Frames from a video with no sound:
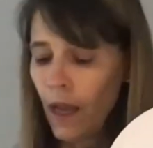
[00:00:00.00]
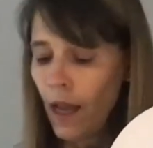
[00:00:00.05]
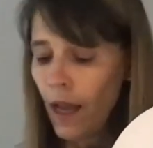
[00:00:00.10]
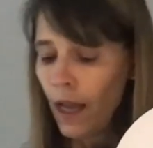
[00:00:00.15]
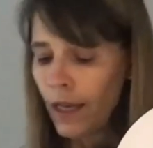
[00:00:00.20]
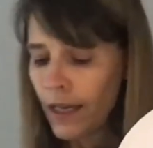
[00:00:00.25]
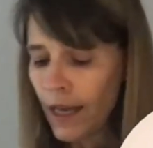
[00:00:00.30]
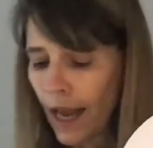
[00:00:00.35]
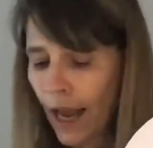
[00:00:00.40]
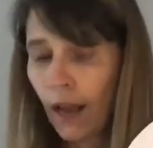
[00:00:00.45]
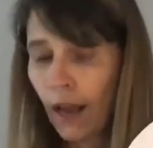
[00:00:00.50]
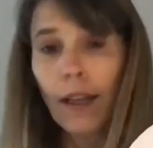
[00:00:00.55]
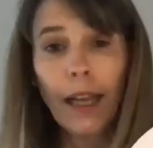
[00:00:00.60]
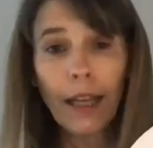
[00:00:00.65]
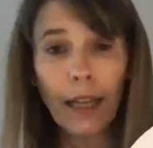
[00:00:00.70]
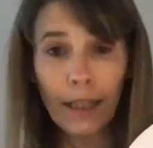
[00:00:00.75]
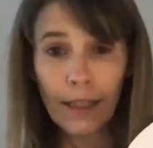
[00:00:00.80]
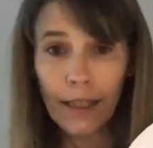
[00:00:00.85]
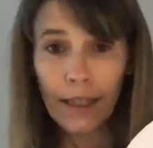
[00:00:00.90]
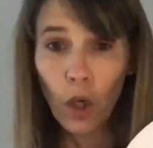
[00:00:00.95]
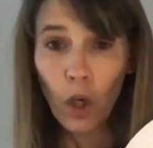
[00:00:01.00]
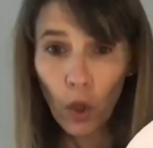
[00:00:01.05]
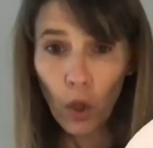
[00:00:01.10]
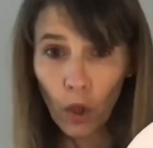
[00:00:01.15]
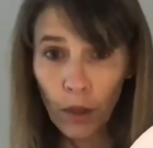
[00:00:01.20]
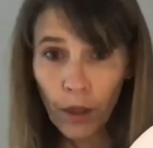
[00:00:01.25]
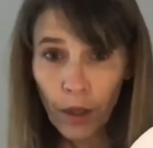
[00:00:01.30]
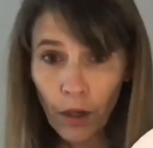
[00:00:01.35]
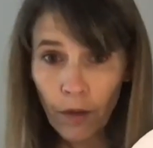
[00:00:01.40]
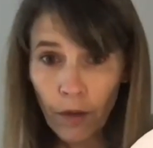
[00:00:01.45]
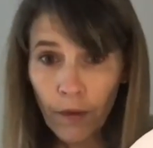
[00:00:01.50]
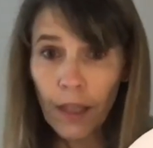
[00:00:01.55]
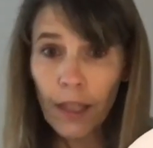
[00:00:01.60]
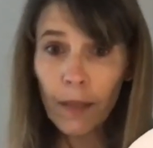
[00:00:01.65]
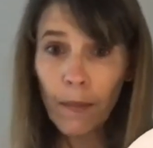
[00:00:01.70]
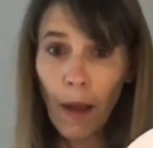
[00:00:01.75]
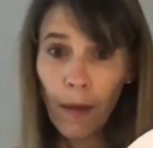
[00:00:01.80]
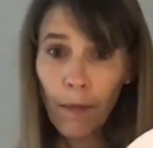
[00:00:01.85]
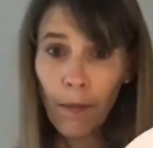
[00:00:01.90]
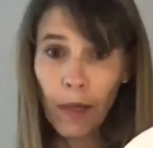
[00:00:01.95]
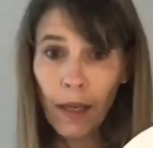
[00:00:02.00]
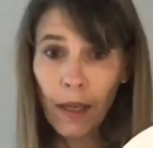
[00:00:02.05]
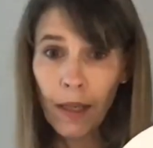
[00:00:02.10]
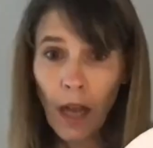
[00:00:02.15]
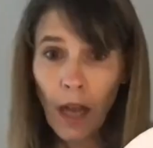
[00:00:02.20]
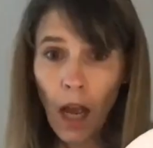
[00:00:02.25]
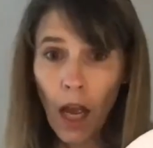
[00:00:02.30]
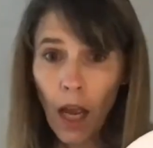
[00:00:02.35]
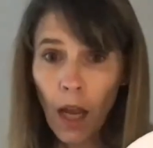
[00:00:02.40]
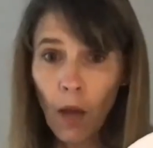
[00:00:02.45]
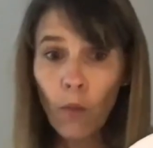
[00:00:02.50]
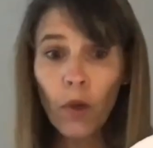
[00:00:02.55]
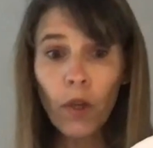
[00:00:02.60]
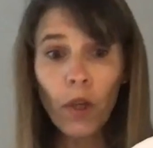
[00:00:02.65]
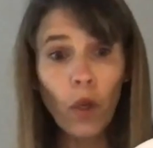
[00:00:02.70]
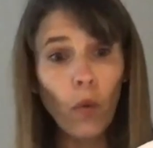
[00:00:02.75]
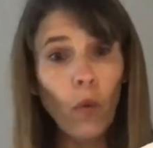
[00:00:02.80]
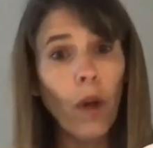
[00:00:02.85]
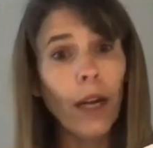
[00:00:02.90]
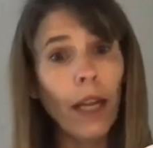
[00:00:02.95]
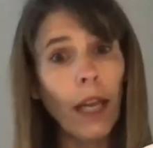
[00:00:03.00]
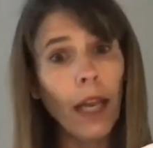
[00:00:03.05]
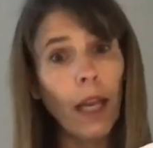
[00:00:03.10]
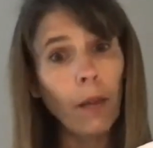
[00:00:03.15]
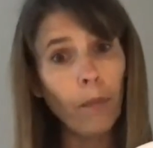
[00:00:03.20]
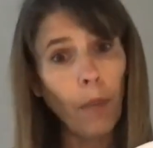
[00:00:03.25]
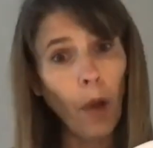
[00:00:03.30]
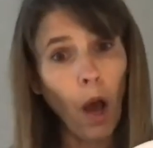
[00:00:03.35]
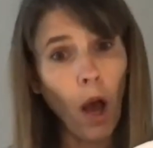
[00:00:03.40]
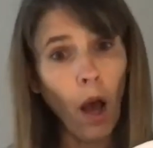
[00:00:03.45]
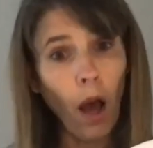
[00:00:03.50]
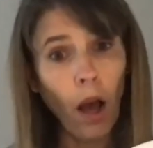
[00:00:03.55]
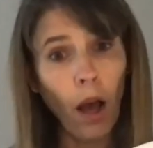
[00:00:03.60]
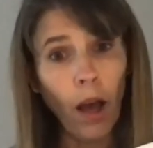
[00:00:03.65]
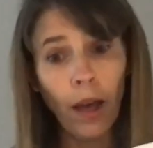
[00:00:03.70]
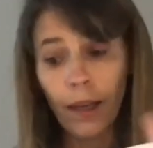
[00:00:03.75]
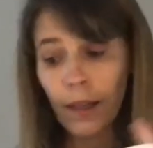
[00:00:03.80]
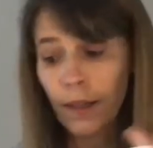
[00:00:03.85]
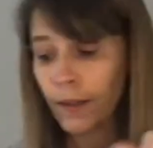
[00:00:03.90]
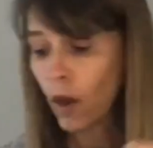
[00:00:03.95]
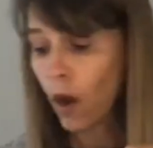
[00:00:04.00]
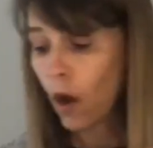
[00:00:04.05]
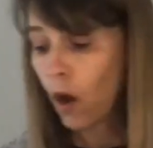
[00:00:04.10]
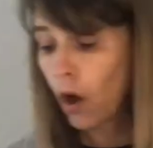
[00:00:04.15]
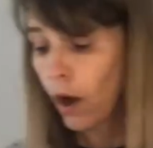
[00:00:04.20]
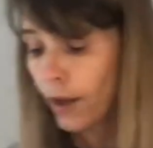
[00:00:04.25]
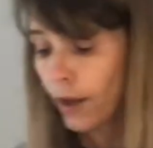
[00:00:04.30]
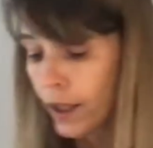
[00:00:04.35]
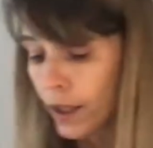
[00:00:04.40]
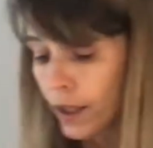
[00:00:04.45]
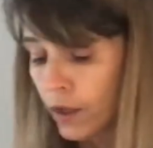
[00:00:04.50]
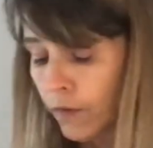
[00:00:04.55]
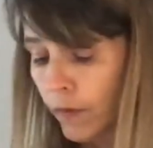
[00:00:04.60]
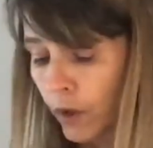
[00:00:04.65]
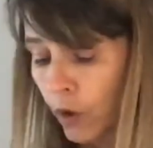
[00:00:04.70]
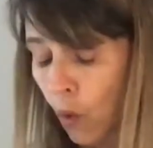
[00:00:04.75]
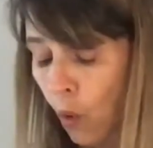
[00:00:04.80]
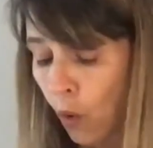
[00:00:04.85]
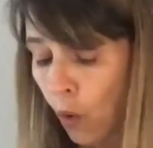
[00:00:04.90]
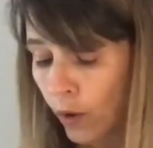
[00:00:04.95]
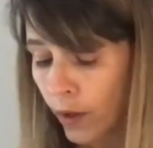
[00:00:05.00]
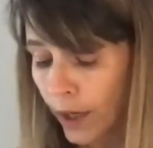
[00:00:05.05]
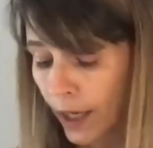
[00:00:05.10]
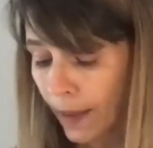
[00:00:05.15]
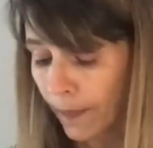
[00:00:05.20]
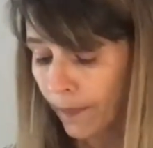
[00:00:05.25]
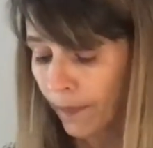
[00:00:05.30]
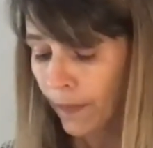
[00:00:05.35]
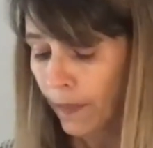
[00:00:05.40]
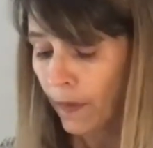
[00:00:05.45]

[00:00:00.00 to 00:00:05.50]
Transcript: Now, like I said earlier, this might be a time when you want to hit pause on this recording